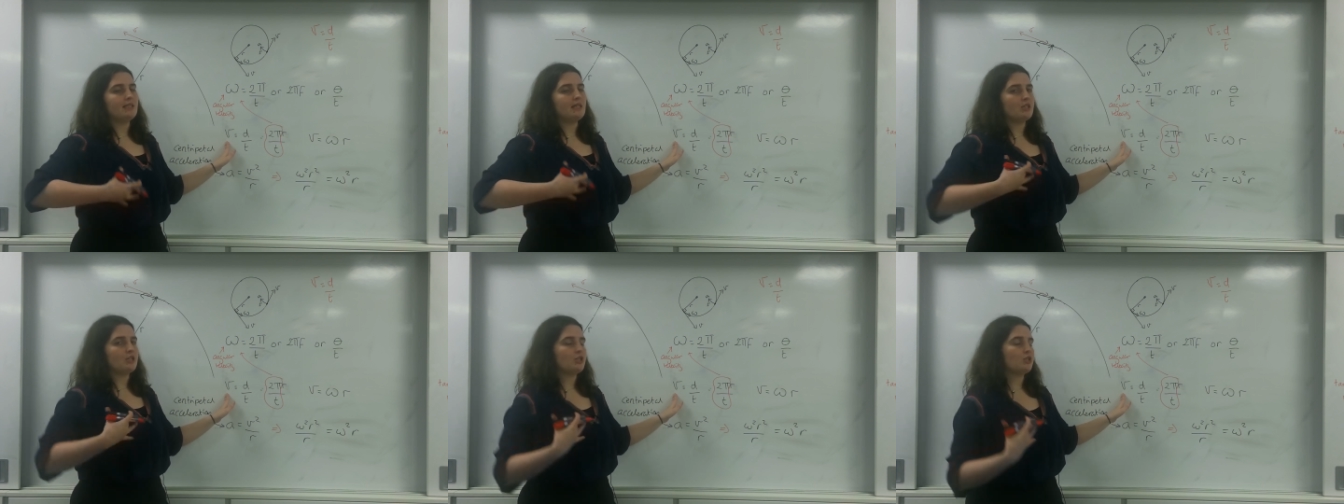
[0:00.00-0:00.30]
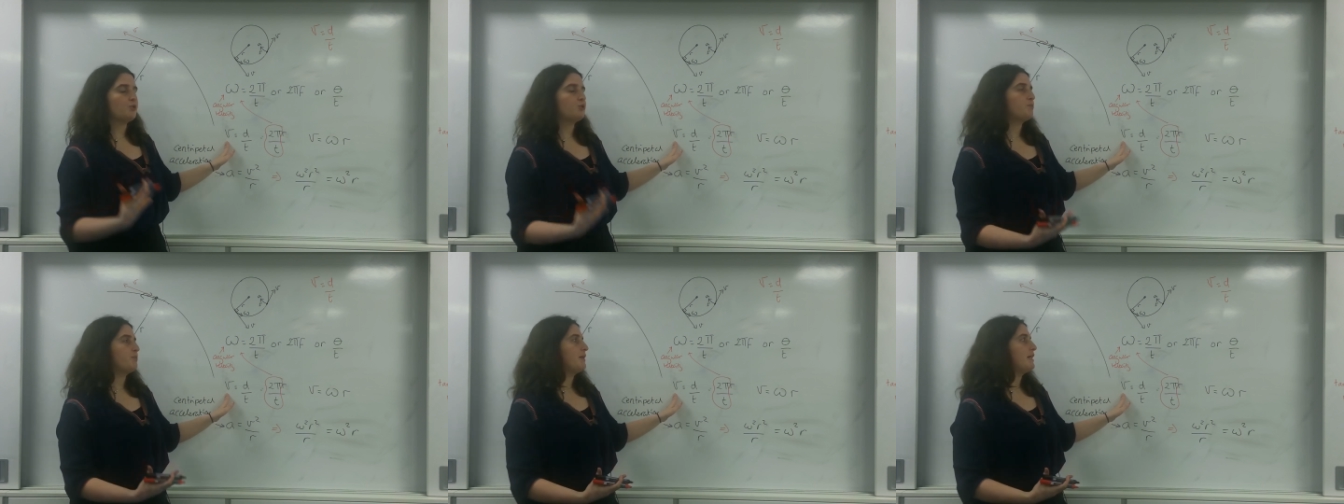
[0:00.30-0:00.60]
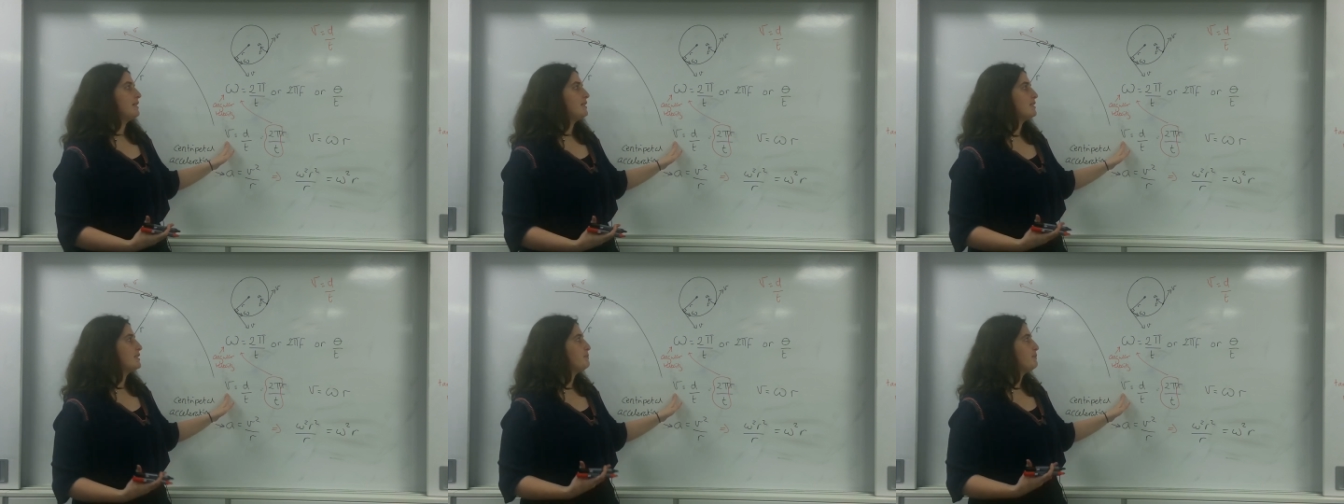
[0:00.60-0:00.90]
this tangential
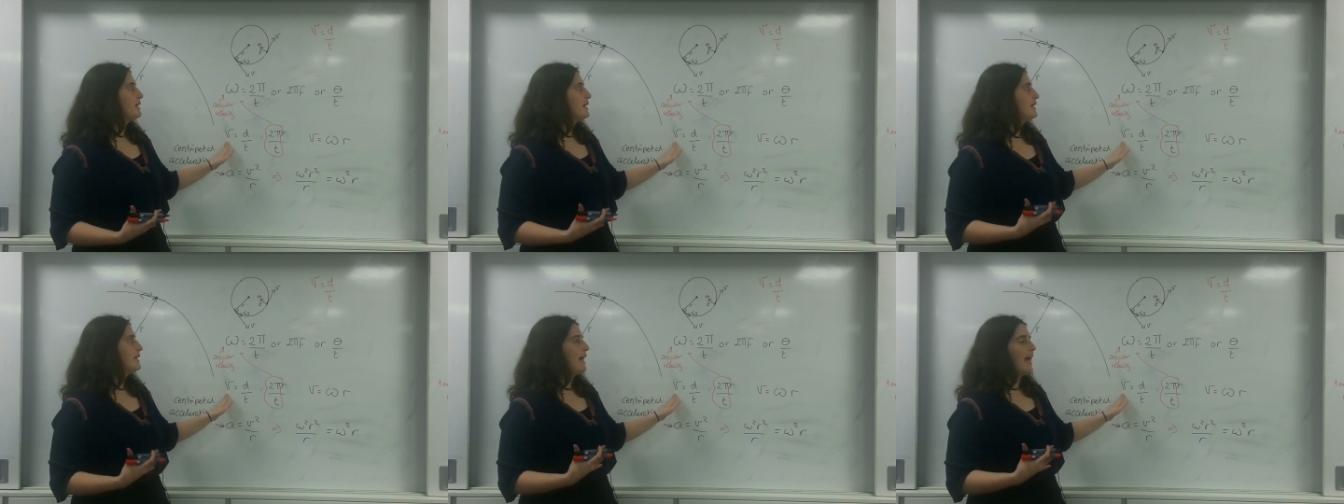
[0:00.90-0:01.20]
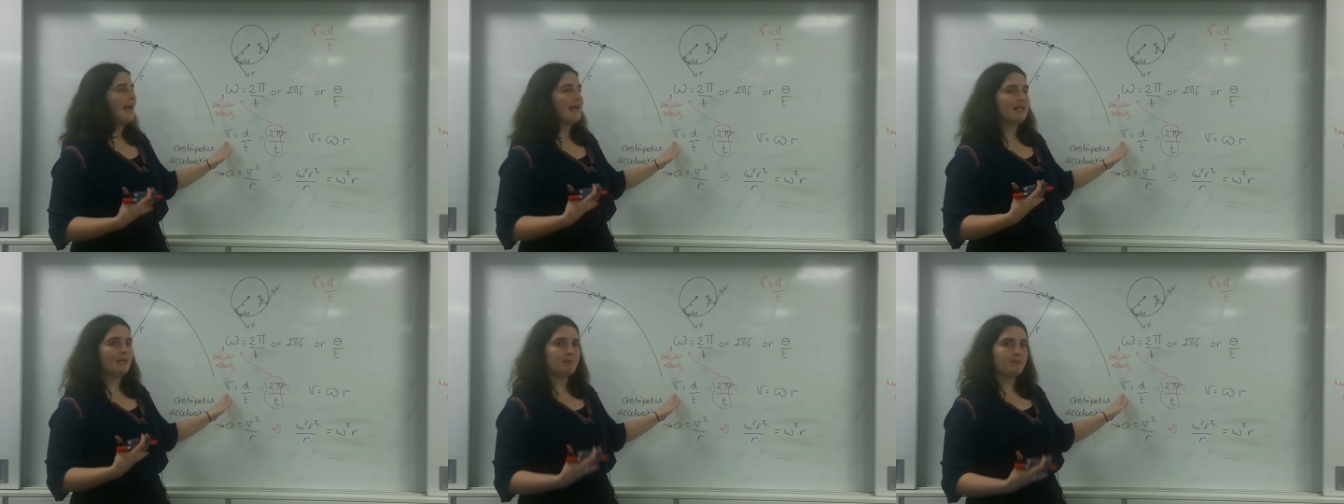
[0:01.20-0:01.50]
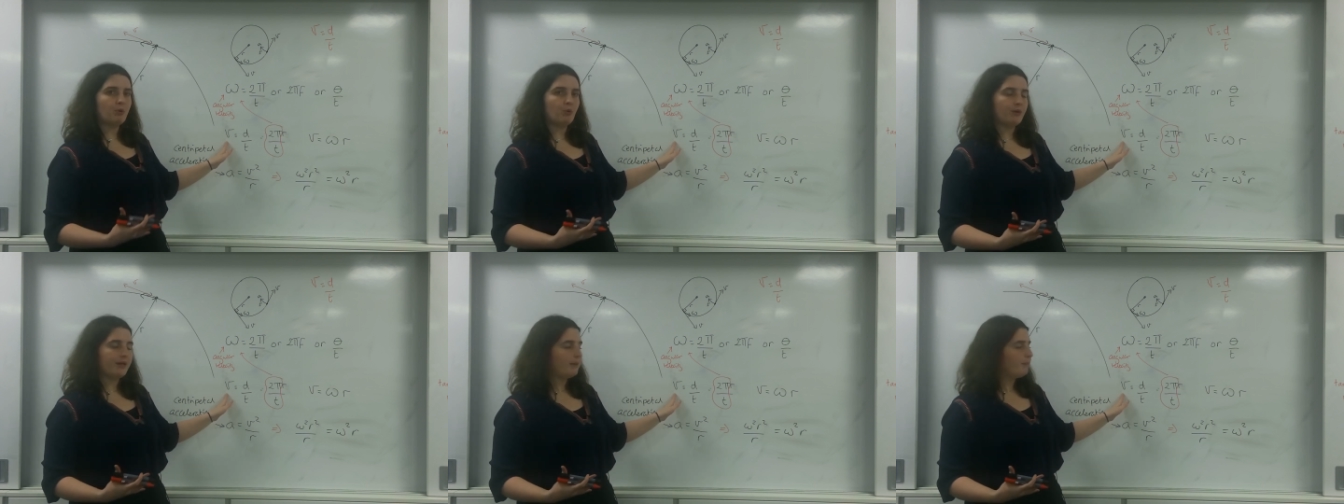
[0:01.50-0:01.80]
speed, the speed at
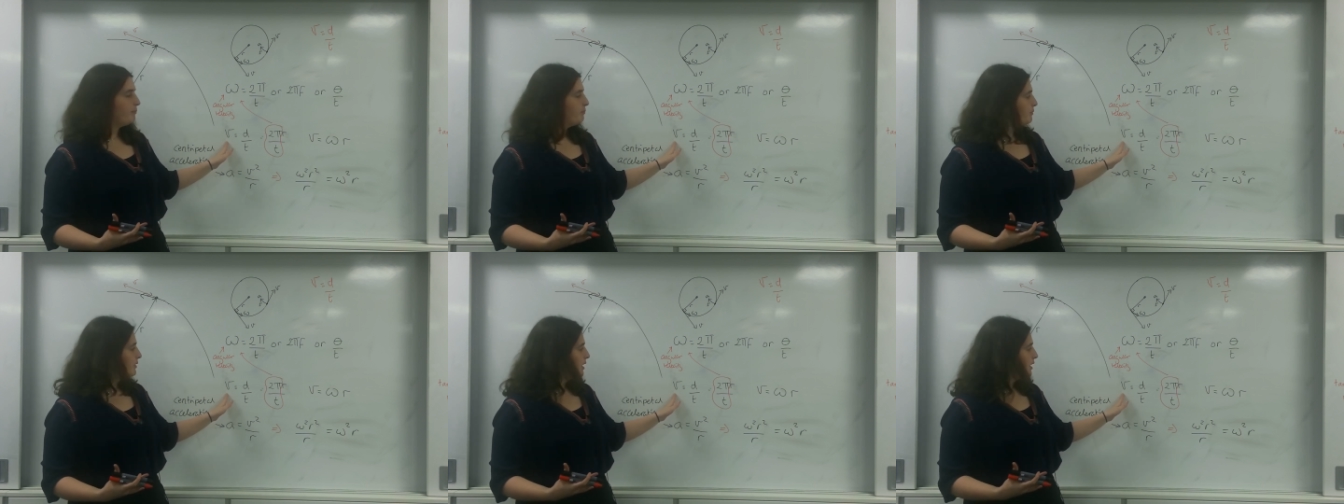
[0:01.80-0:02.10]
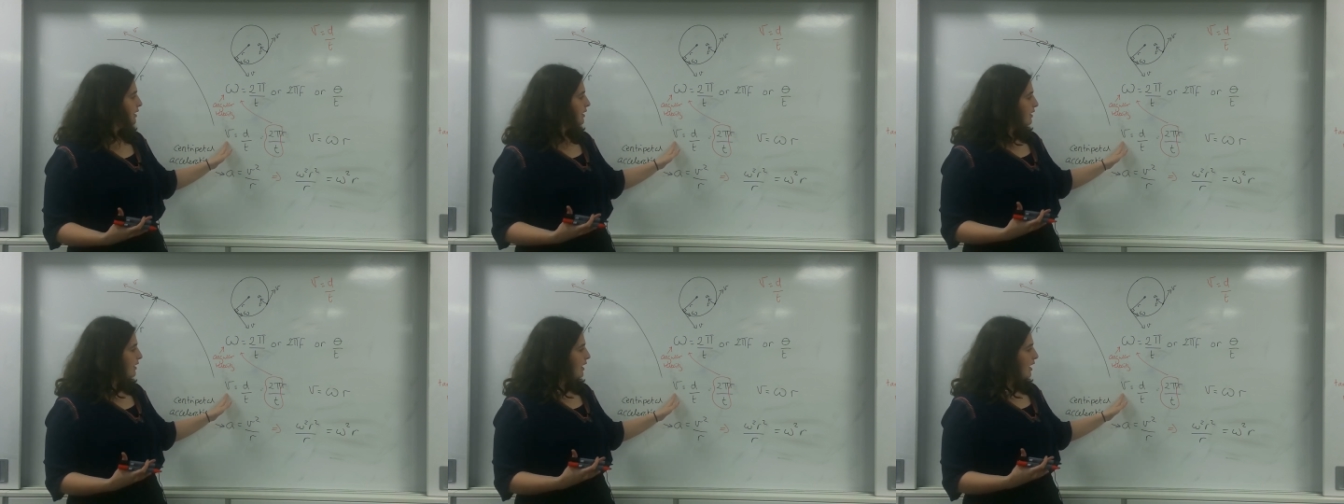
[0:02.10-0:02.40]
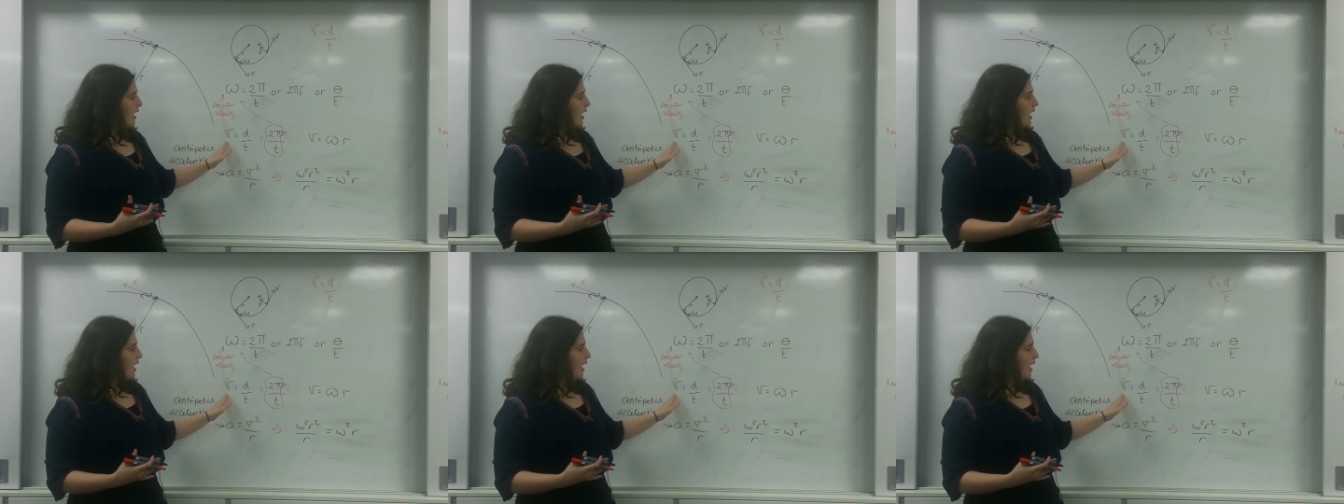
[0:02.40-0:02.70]
any point,
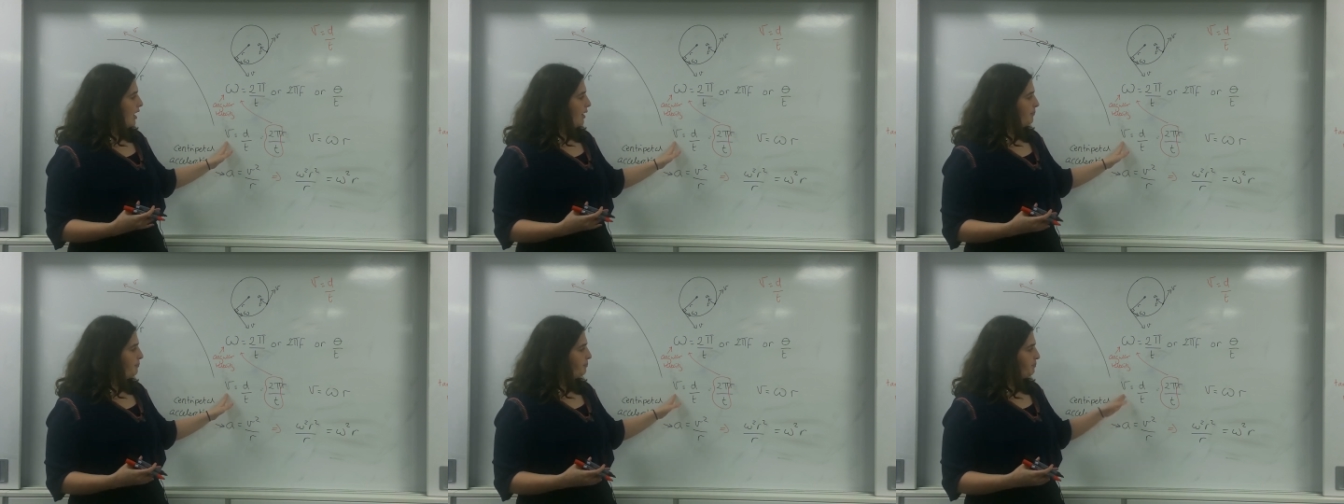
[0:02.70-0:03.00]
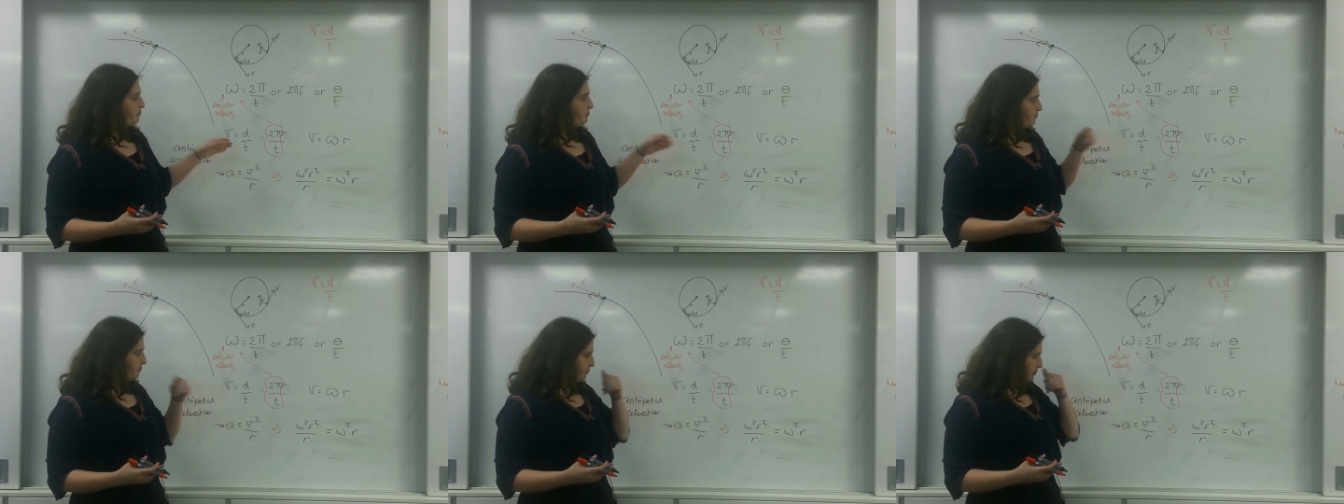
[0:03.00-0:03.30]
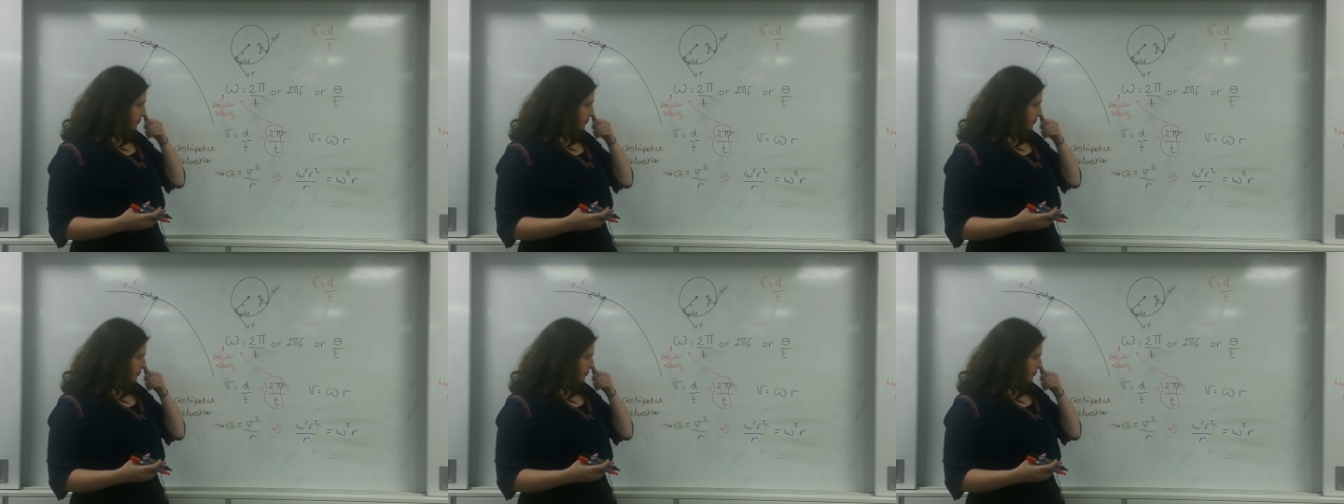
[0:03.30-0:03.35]
um,